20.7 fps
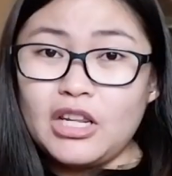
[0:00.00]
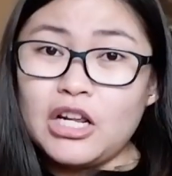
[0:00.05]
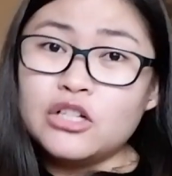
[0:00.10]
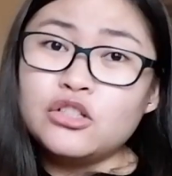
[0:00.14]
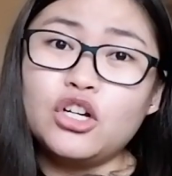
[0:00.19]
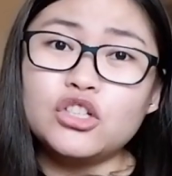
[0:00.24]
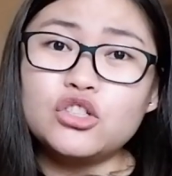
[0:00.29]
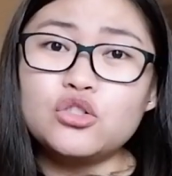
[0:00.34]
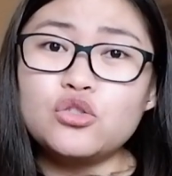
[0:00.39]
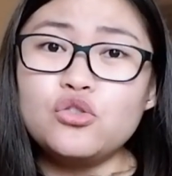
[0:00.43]

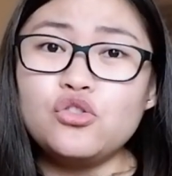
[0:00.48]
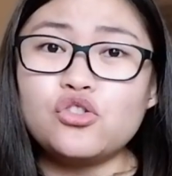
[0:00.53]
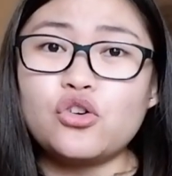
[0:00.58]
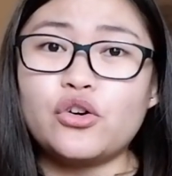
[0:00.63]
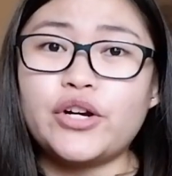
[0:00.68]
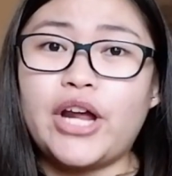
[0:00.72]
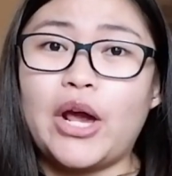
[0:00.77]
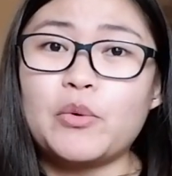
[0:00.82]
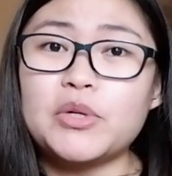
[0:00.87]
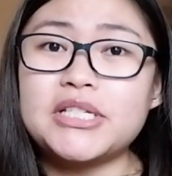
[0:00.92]
not too
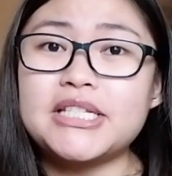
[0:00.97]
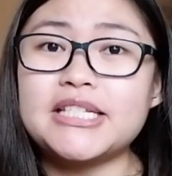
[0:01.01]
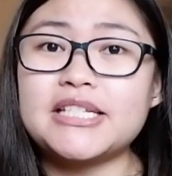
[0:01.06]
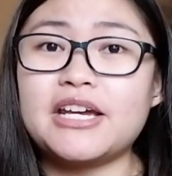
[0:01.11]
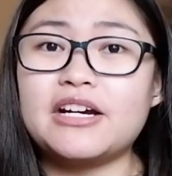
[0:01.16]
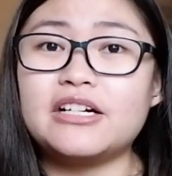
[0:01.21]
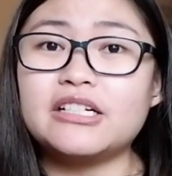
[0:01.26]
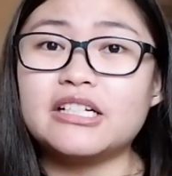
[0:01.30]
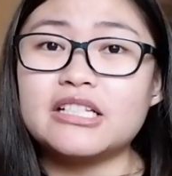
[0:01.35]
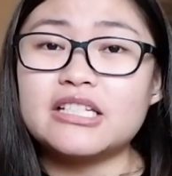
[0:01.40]
short. I was
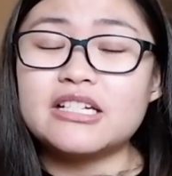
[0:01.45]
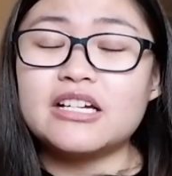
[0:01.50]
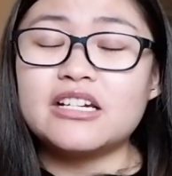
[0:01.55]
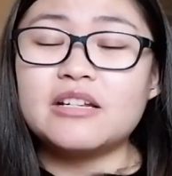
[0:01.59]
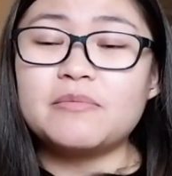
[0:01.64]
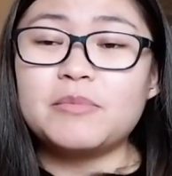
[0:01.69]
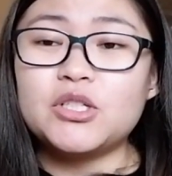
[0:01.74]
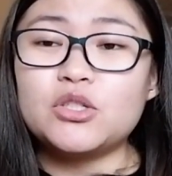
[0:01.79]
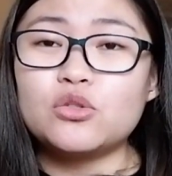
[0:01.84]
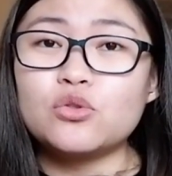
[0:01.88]
scared it's
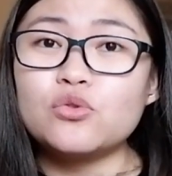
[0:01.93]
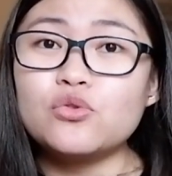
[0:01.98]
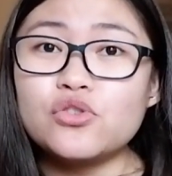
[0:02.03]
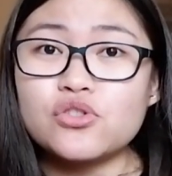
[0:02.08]
gonna be too